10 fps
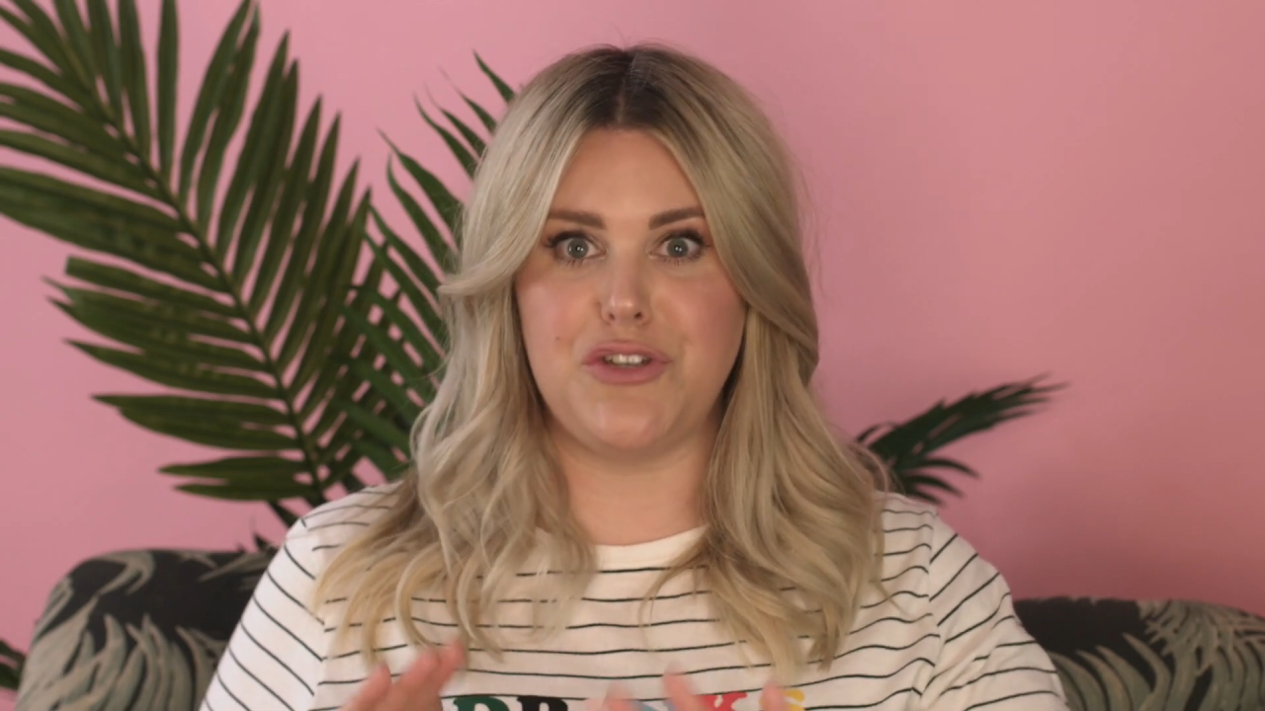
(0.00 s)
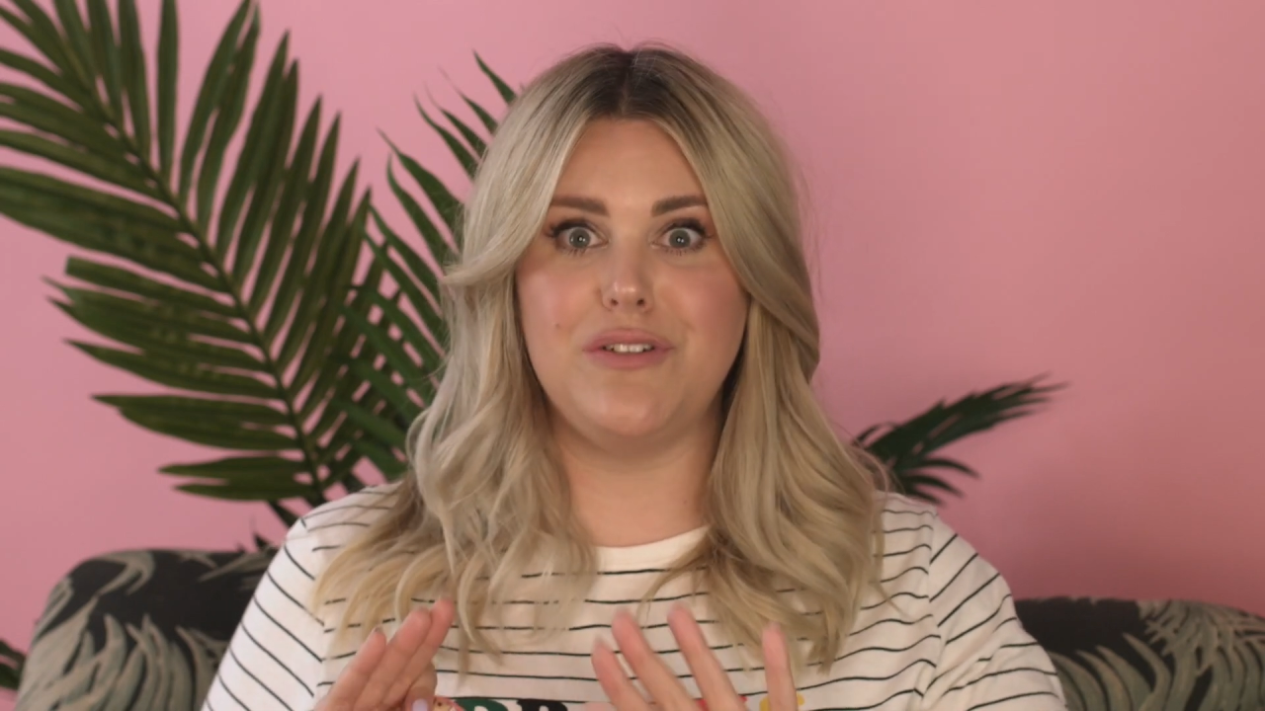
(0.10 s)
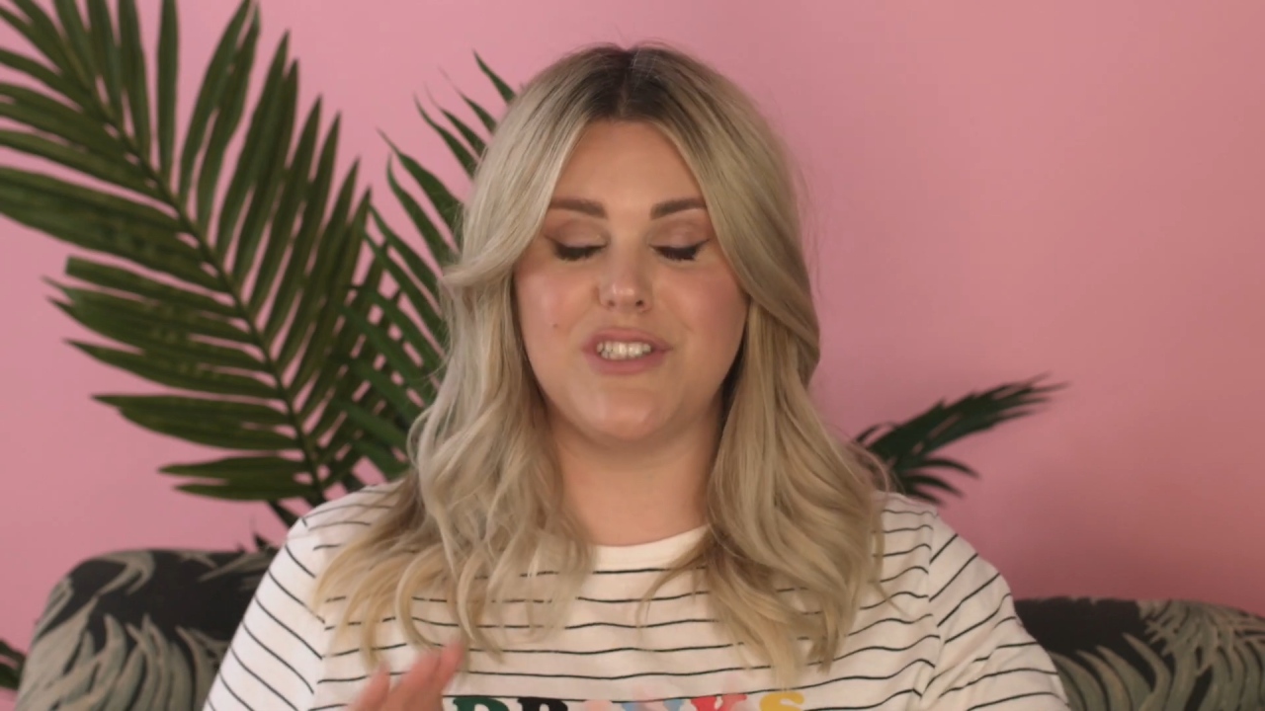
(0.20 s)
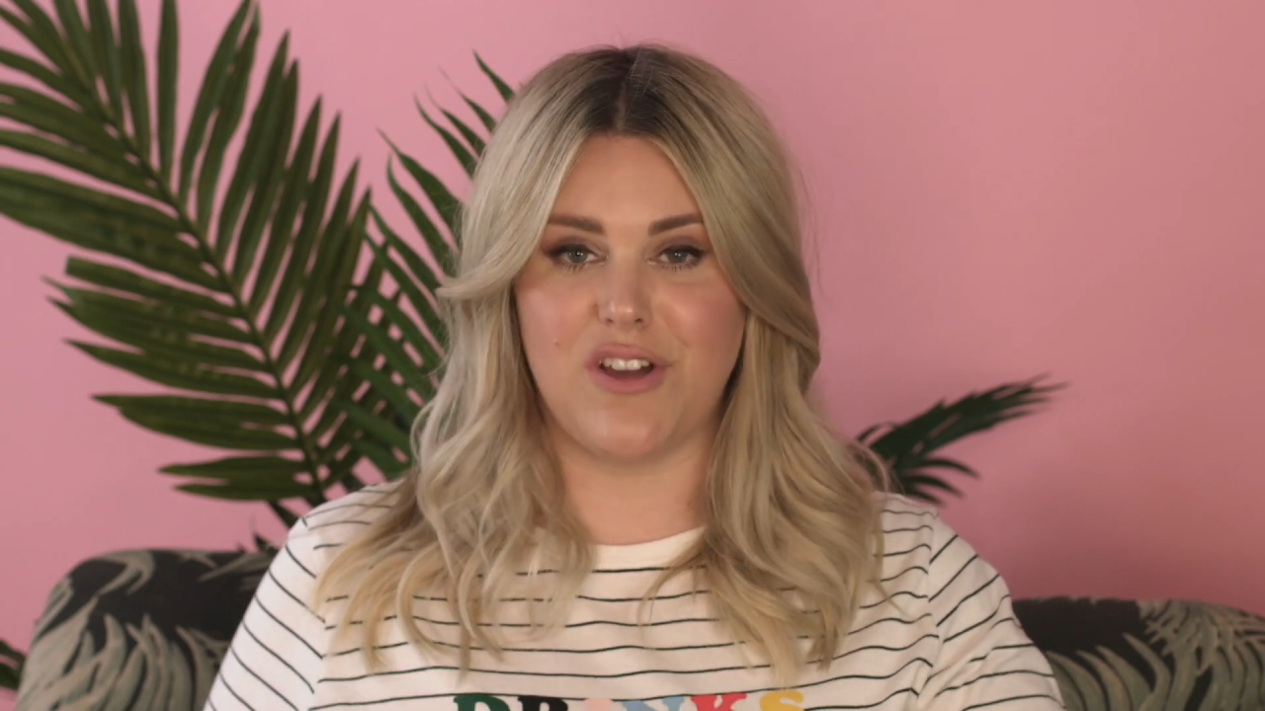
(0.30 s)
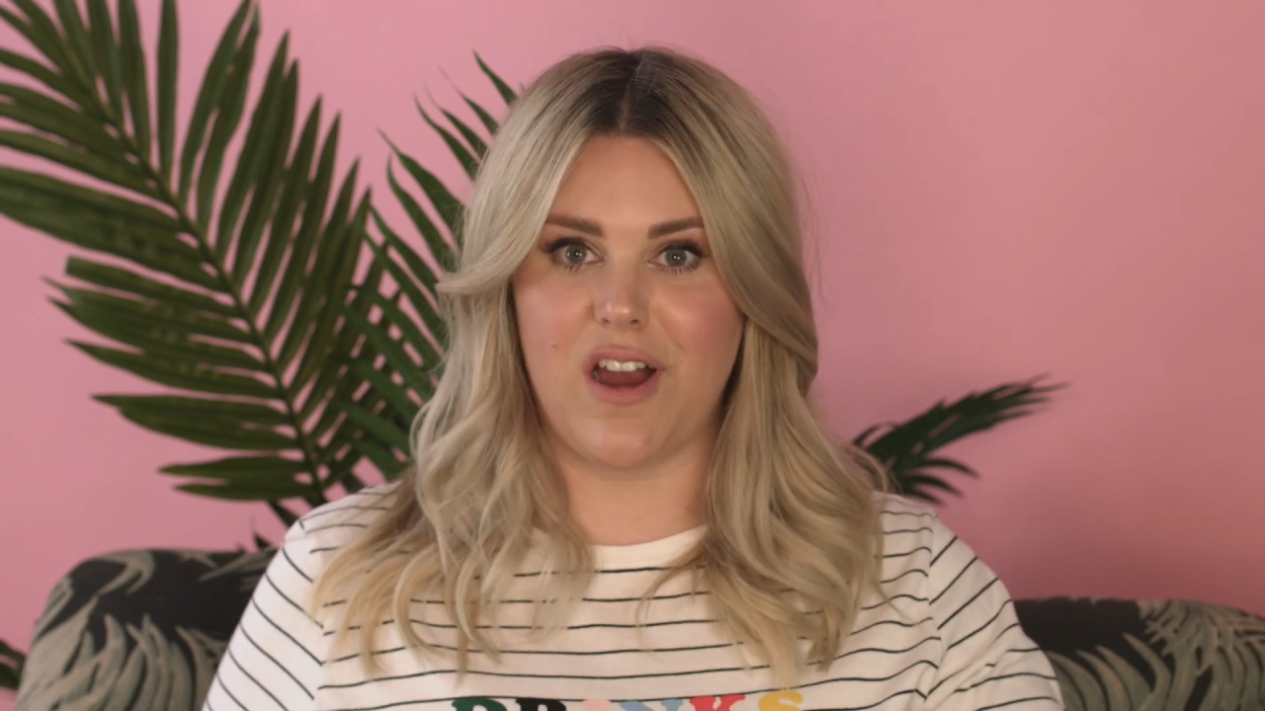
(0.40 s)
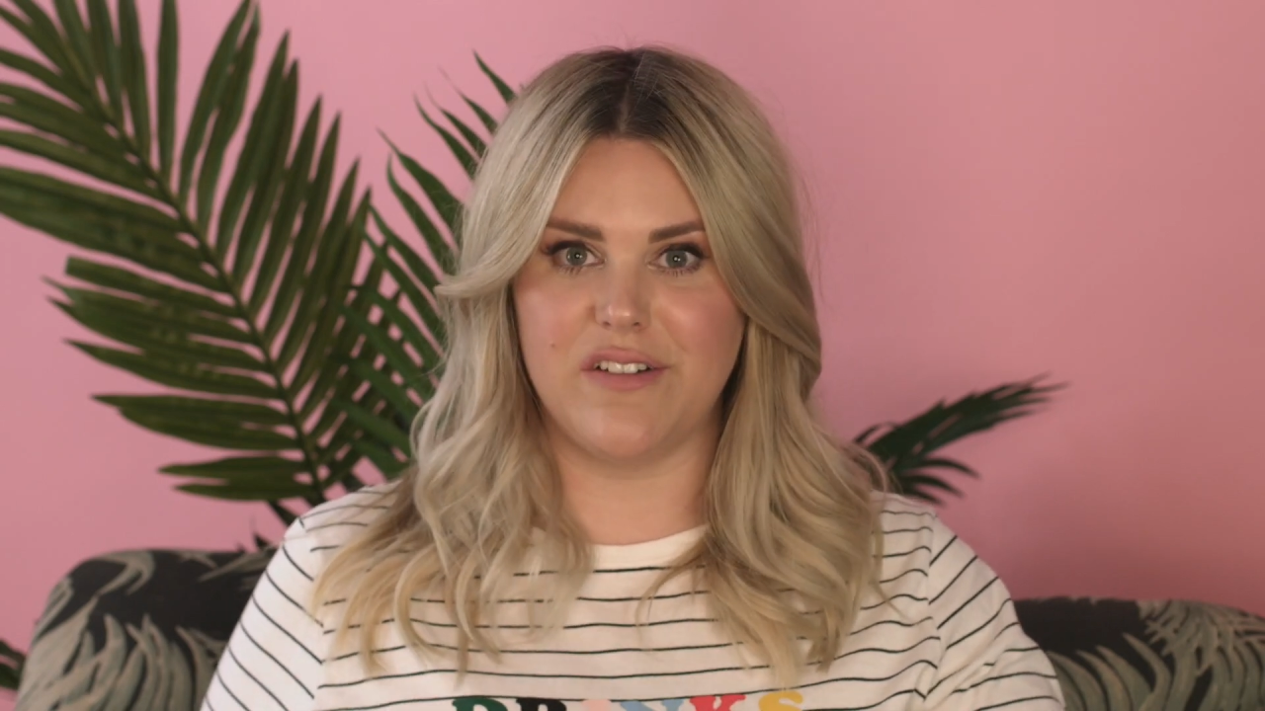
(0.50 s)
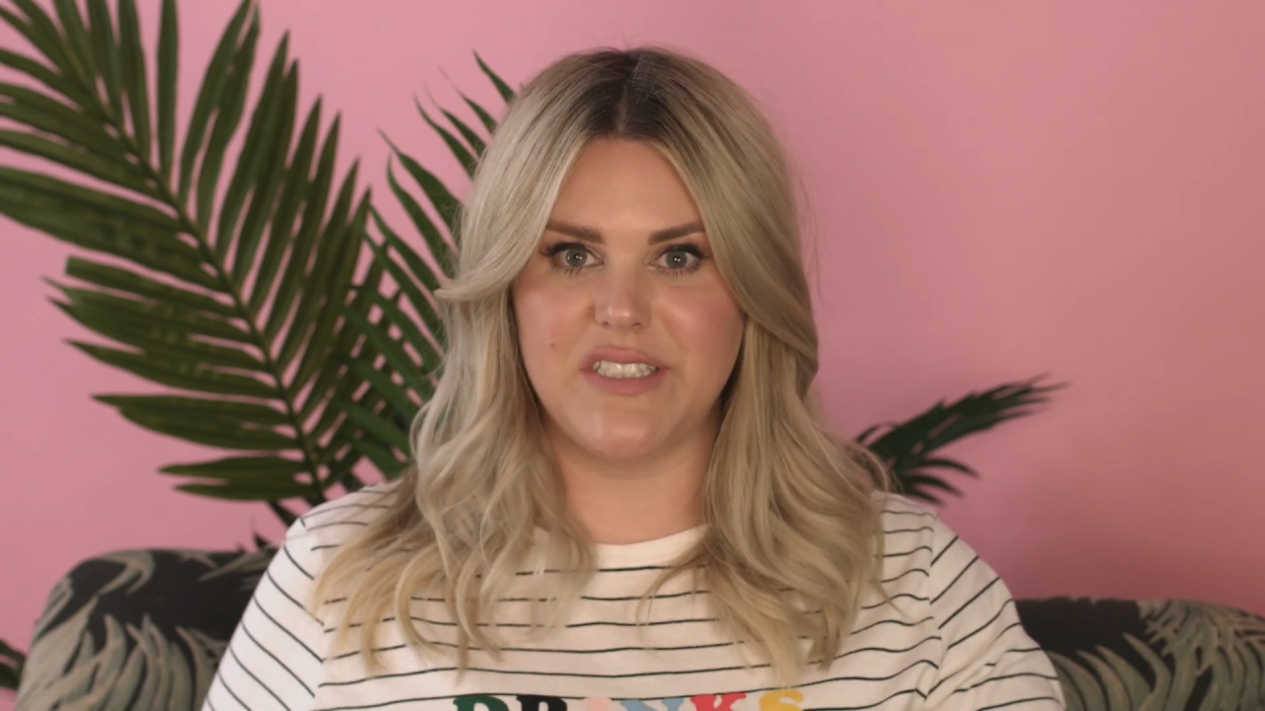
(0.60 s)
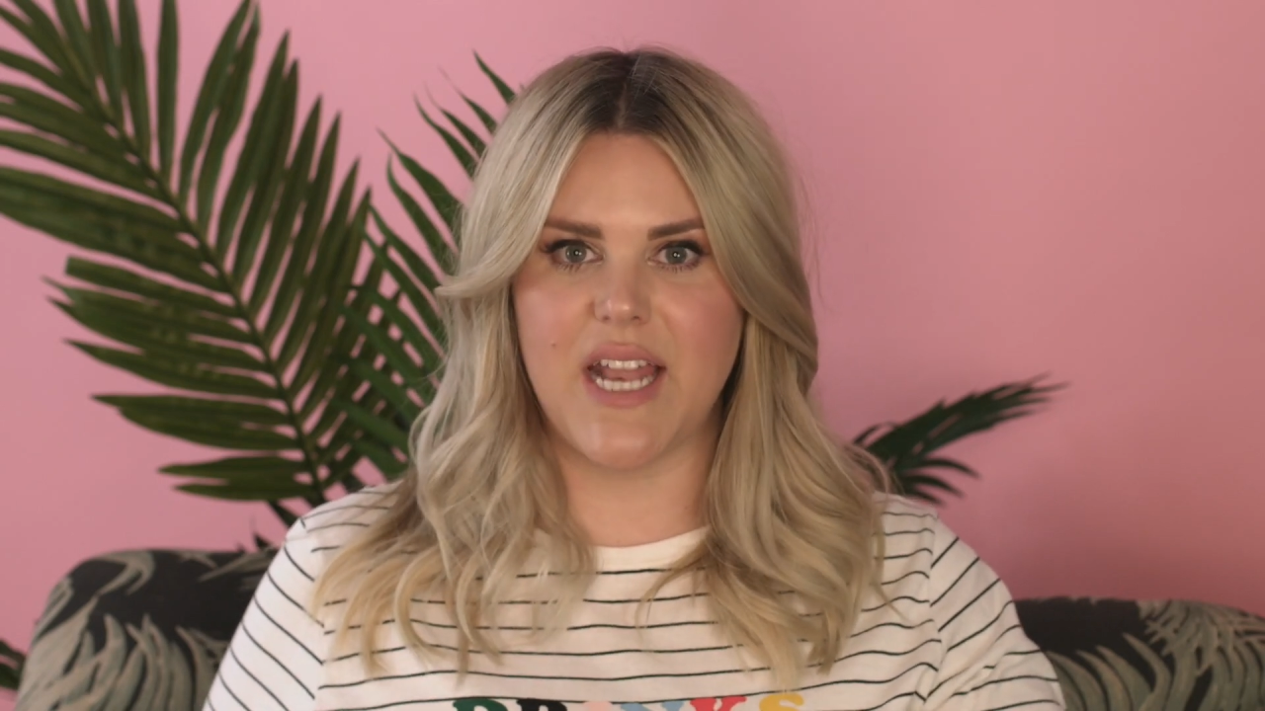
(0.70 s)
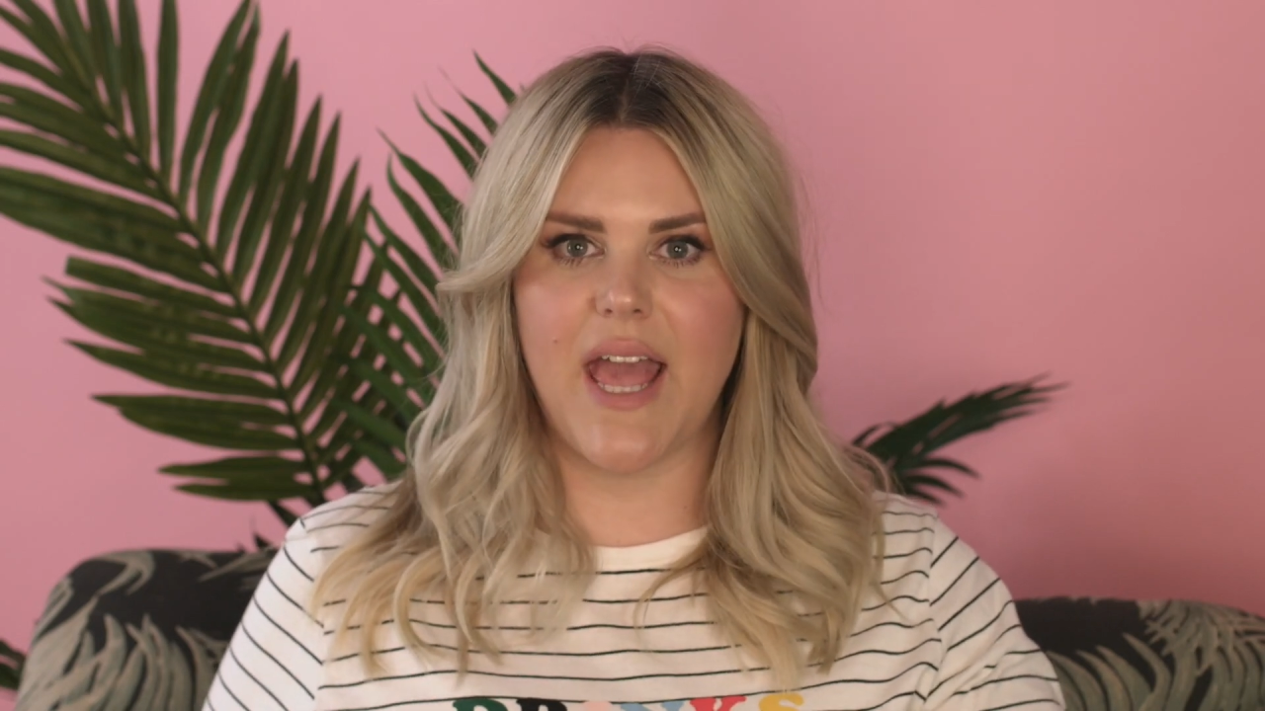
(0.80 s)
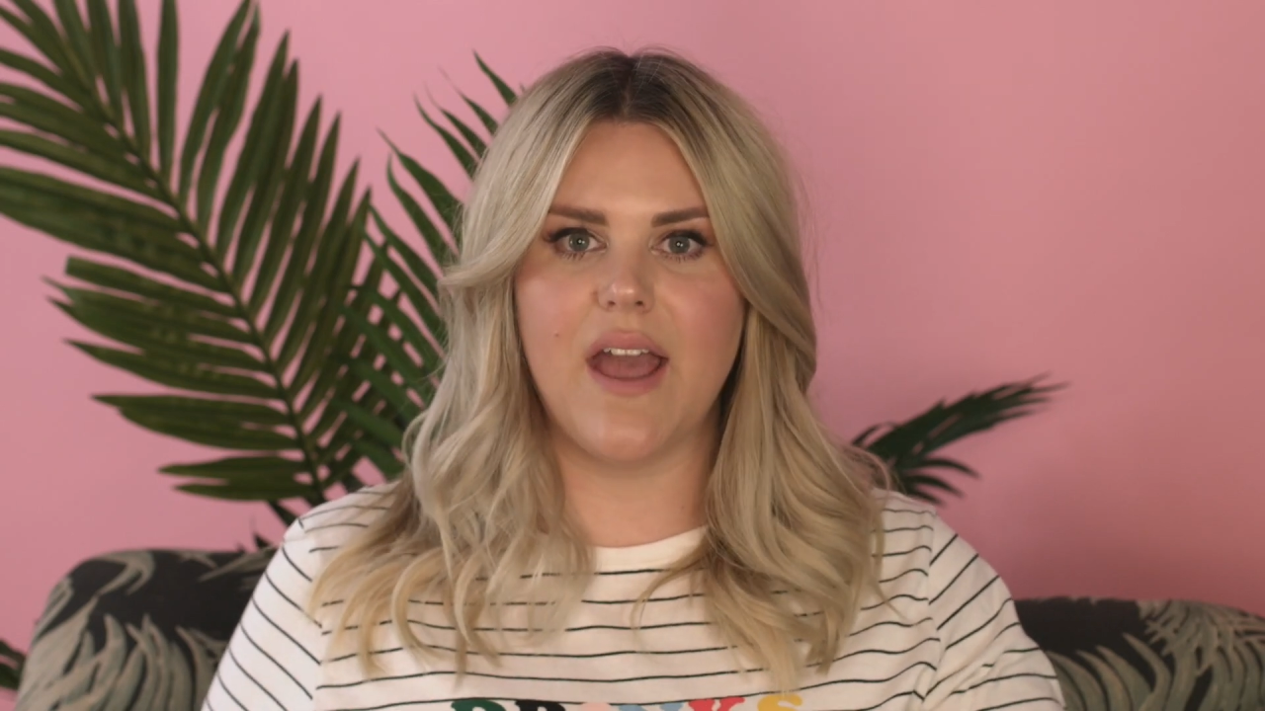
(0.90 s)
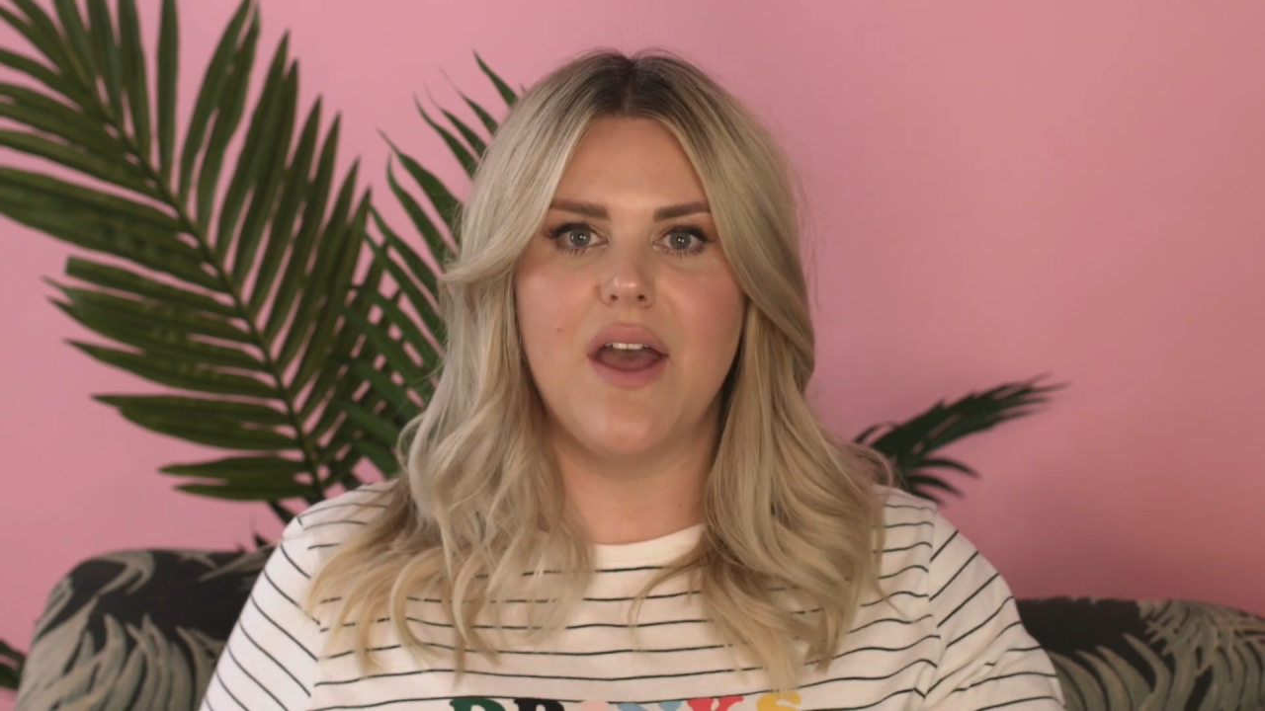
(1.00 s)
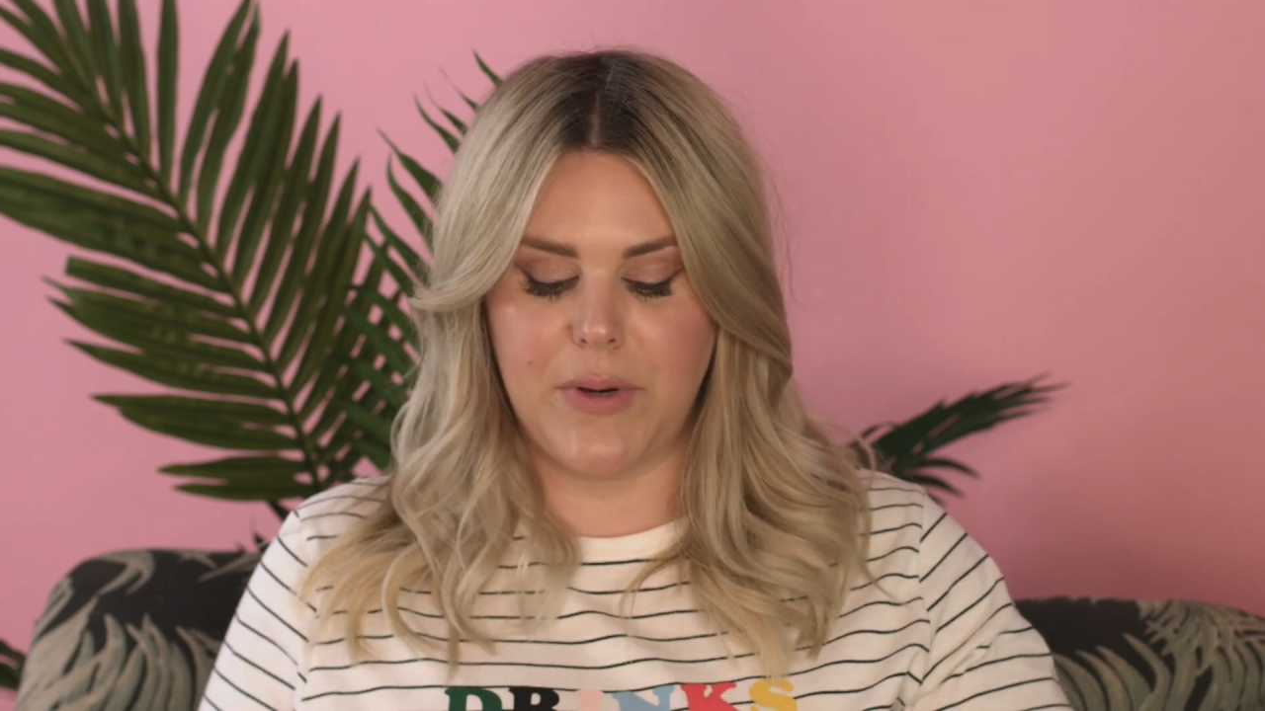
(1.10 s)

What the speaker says: 2 scarves today.